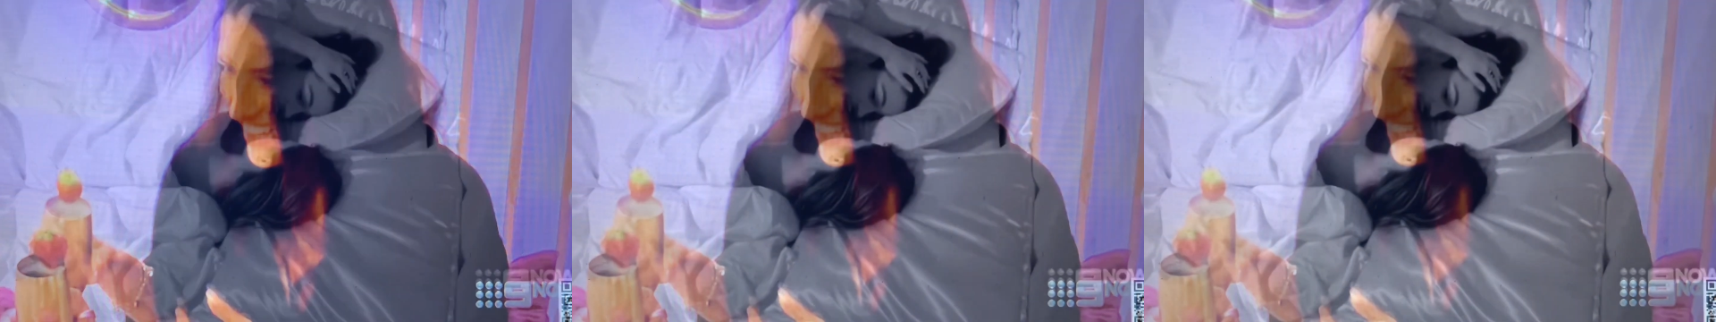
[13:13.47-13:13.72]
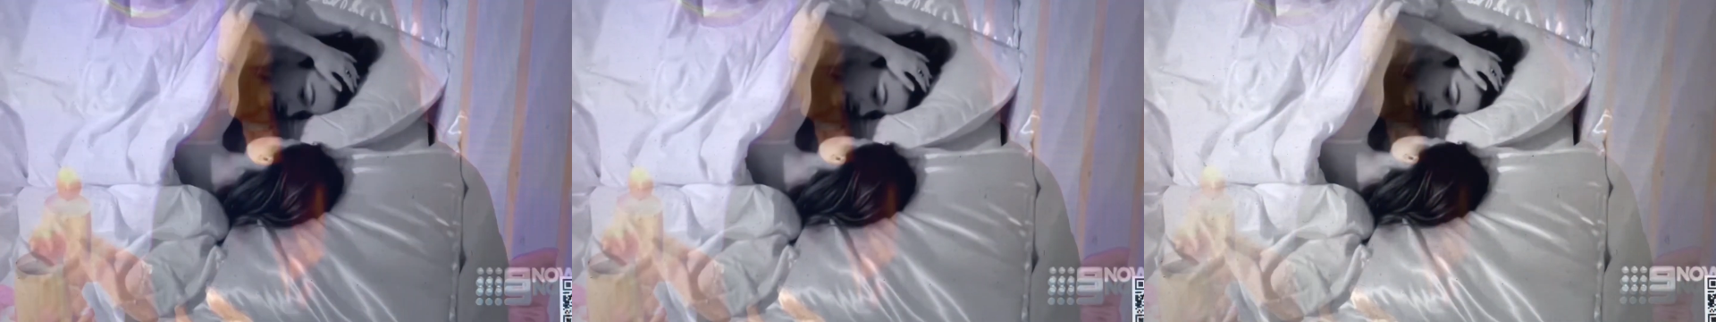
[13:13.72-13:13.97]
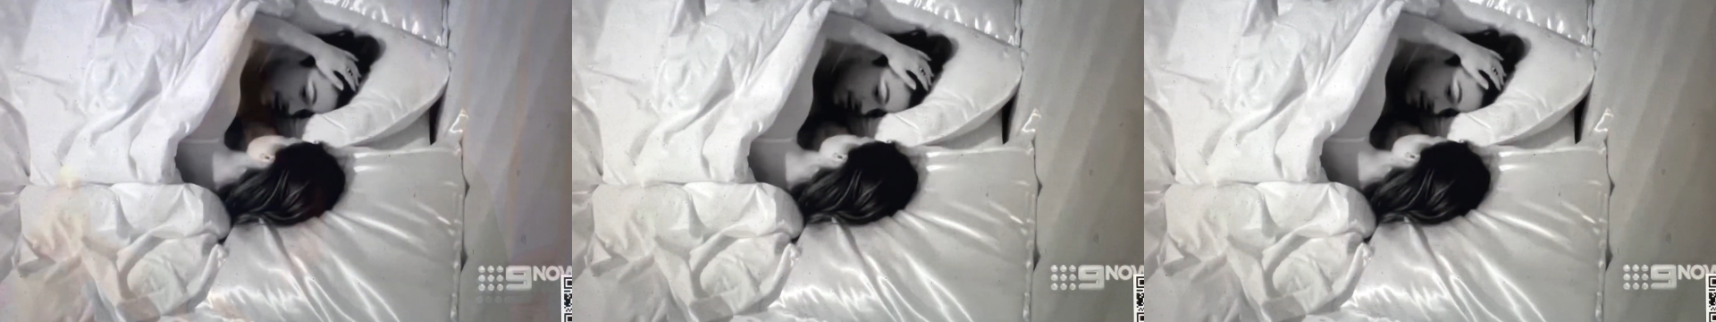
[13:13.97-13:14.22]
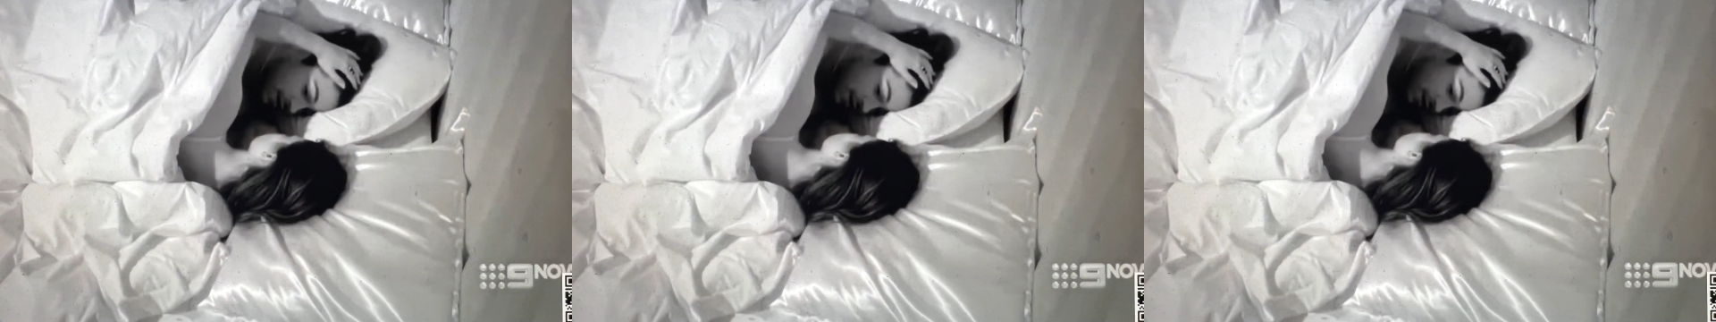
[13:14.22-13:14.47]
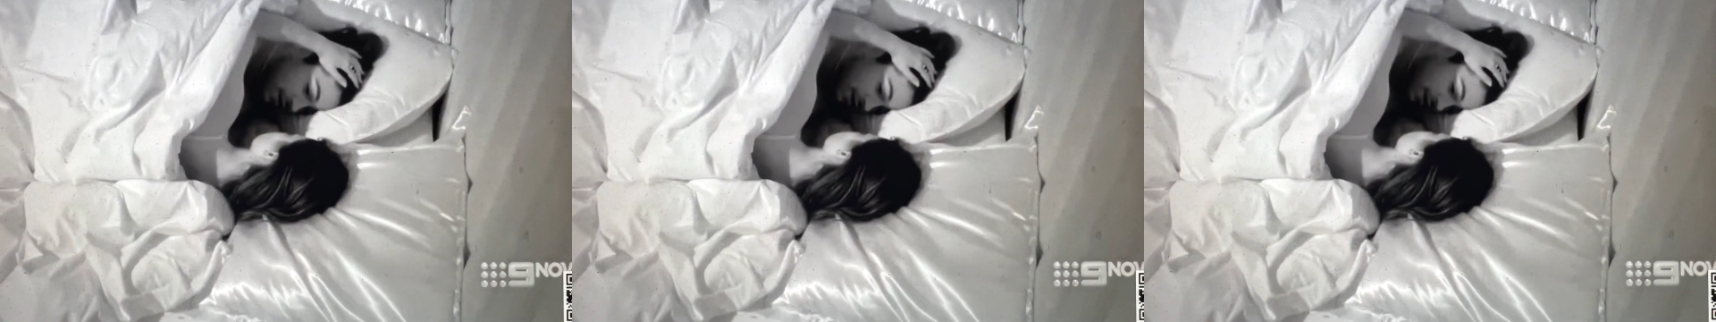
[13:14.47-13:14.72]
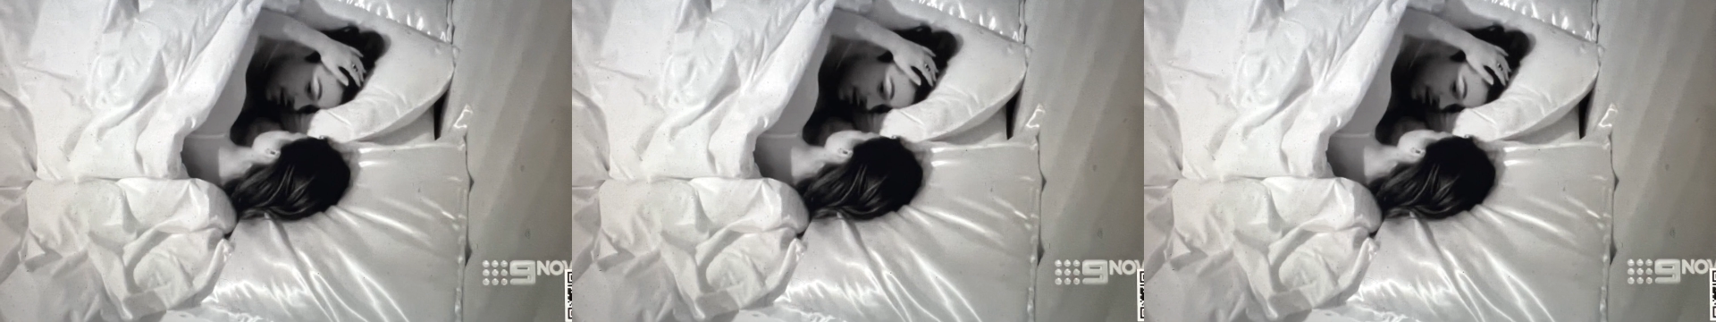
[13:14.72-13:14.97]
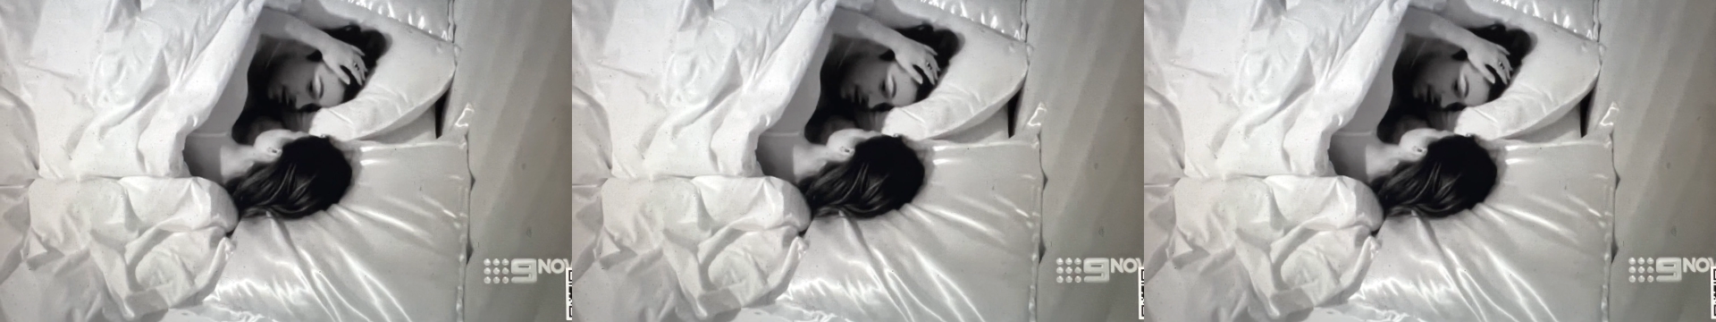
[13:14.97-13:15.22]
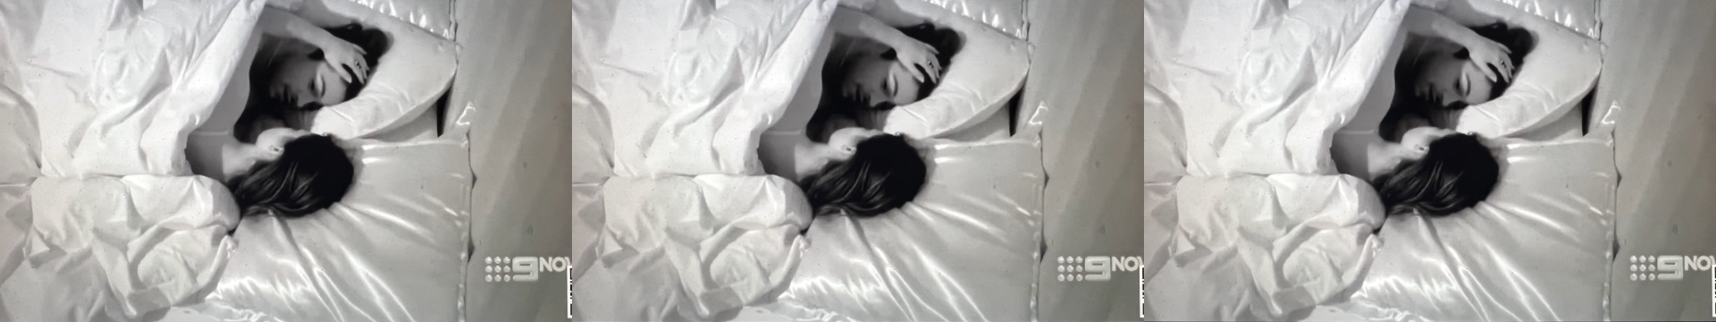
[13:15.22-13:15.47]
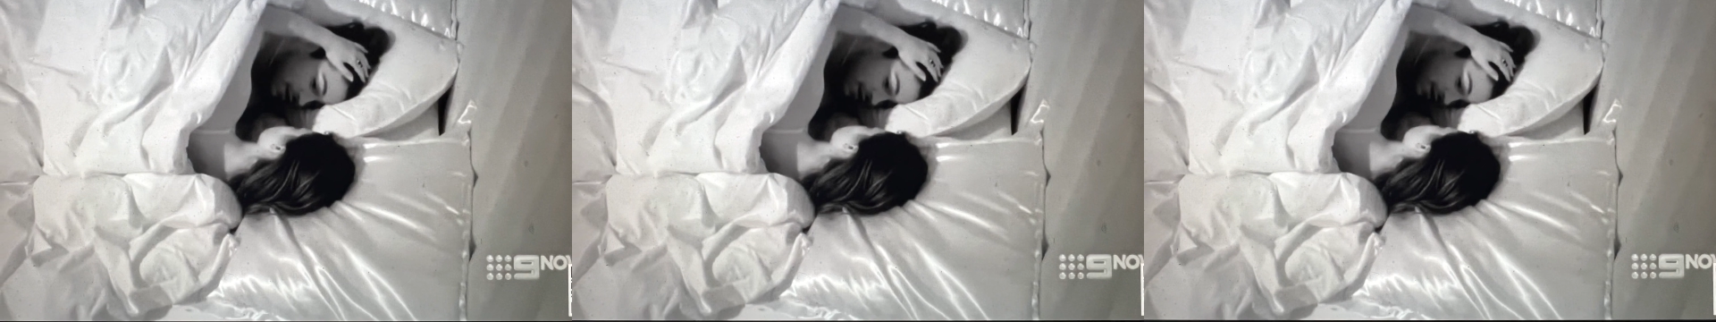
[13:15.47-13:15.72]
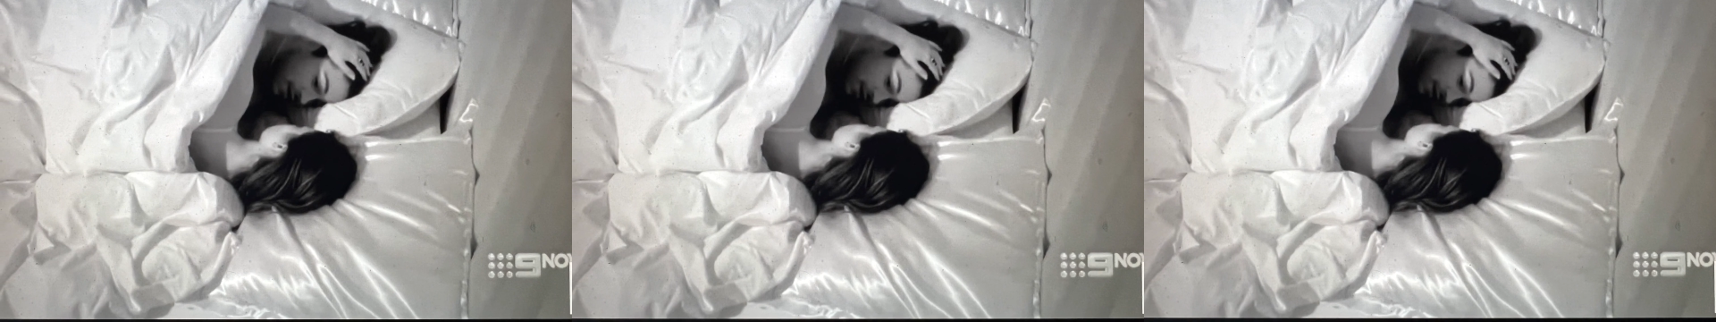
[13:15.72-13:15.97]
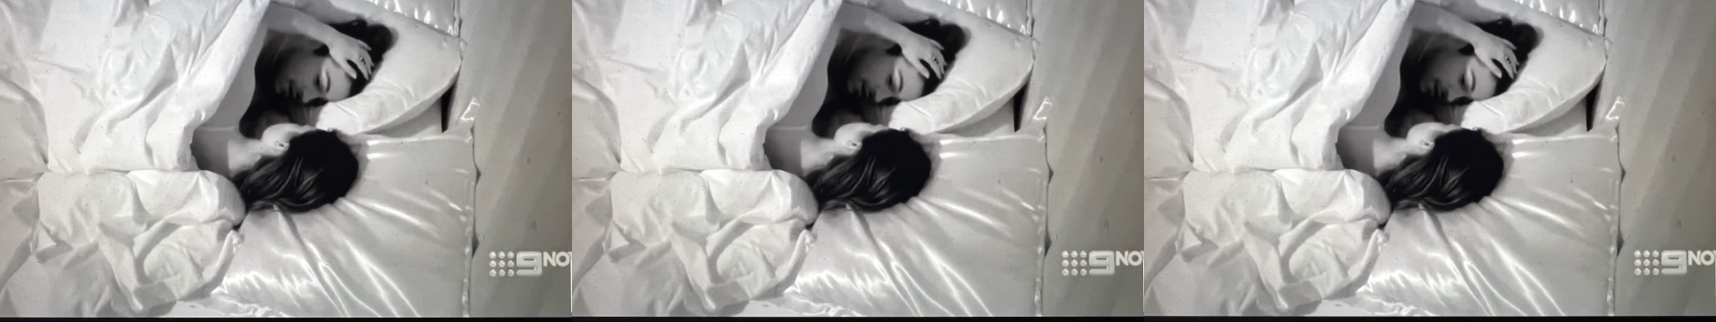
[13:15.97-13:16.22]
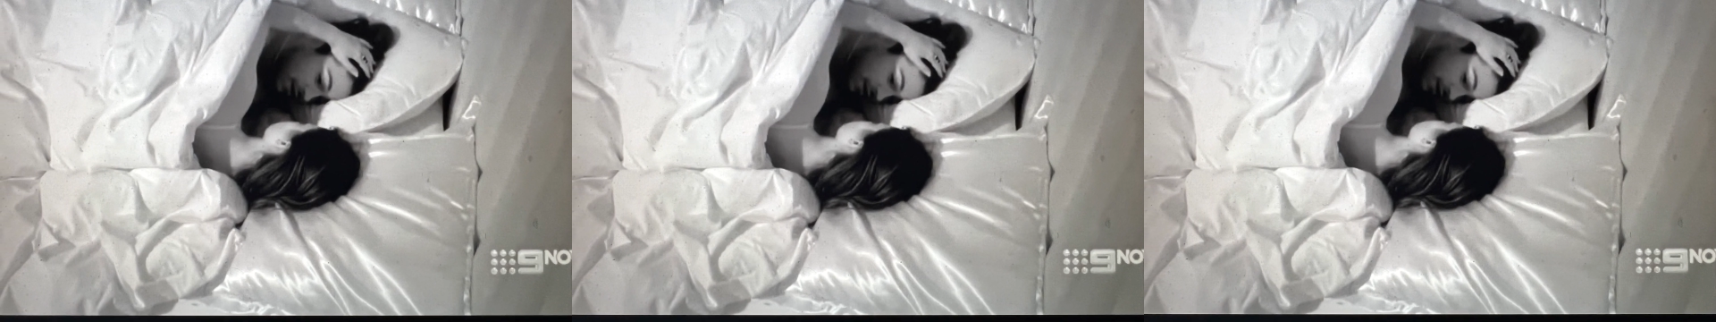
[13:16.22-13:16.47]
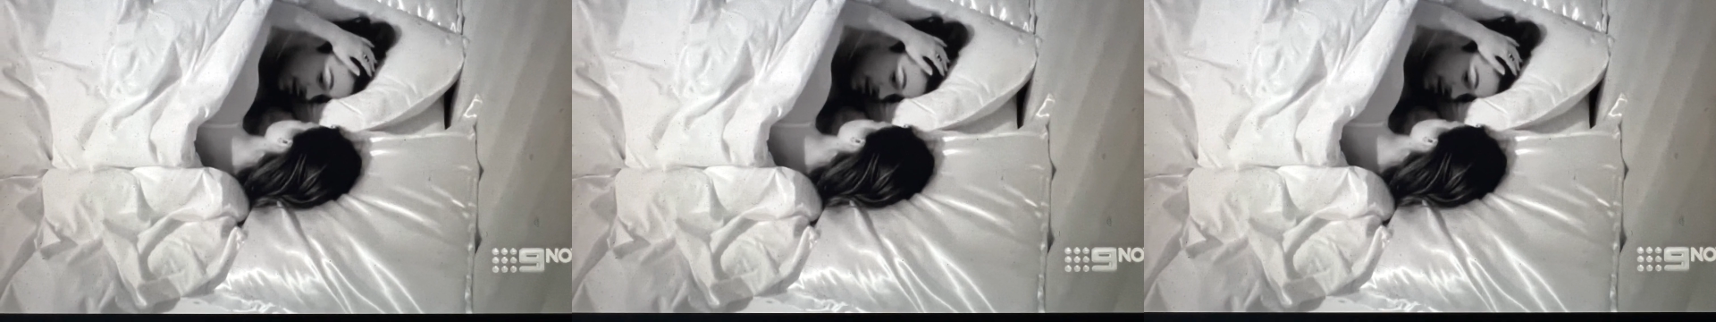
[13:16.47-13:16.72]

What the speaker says: Nobody's mouth can be seen.